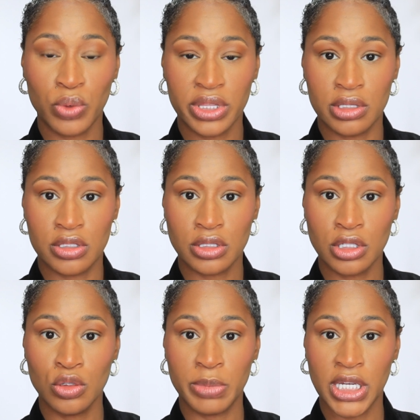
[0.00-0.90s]
with this
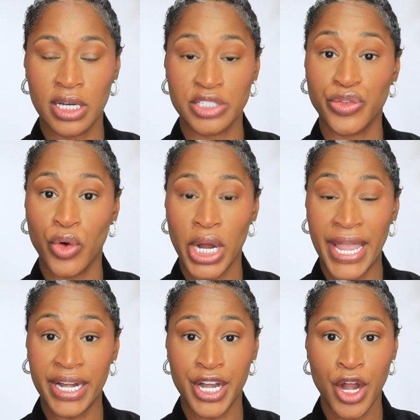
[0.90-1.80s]
too because for
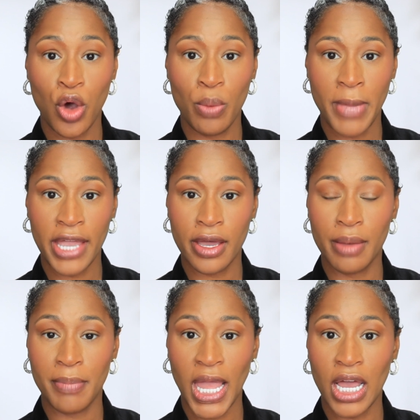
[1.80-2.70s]
a no
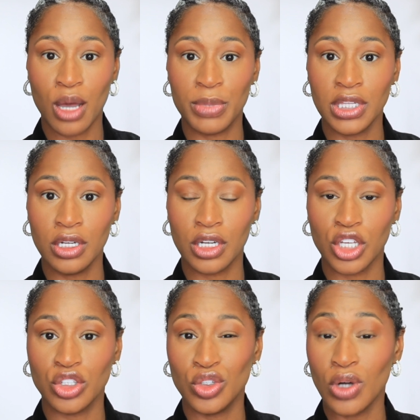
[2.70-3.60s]
makeup makeup look,
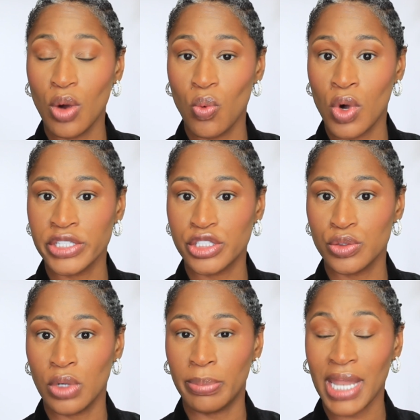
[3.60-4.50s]
you don't want
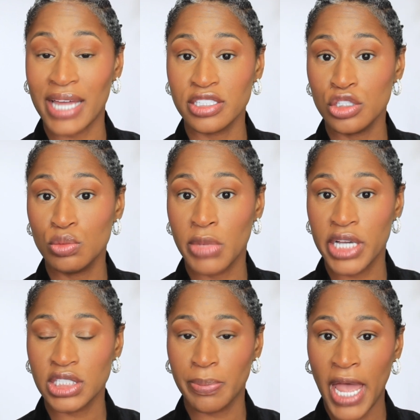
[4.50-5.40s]
to apply too
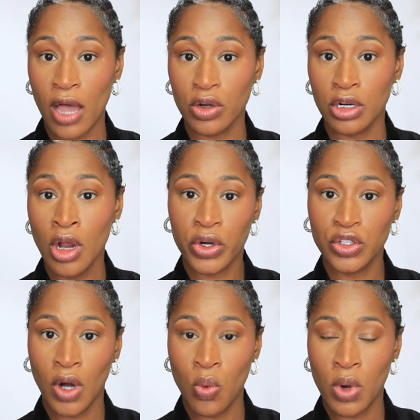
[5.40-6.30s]
much powder or
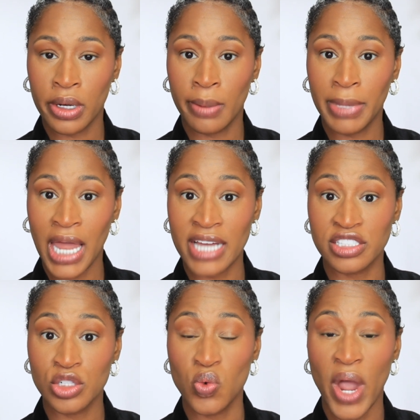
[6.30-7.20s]
you don't want to apply
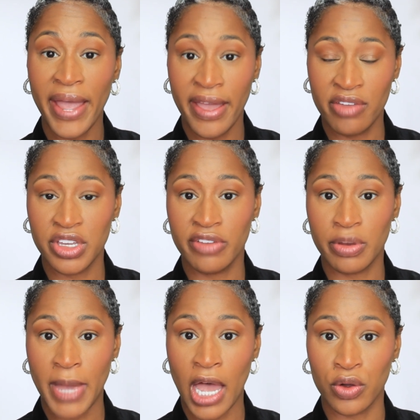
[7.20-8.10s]
too heavy of
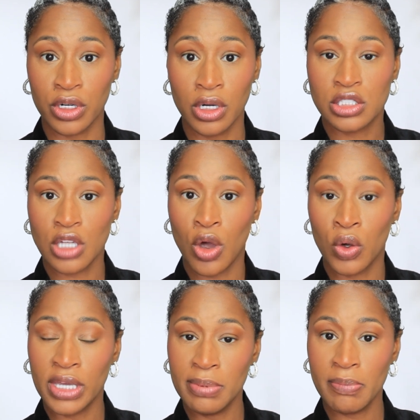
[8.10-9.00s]
a powder.
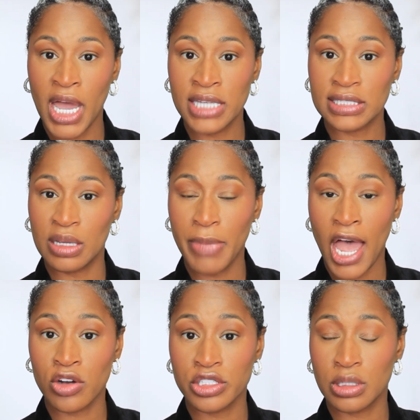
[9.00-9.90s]
So keep in mind some
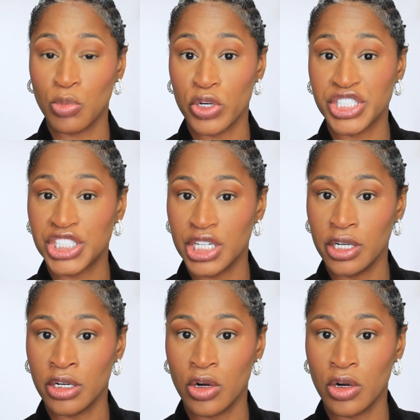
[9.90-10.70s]
powders are more sheer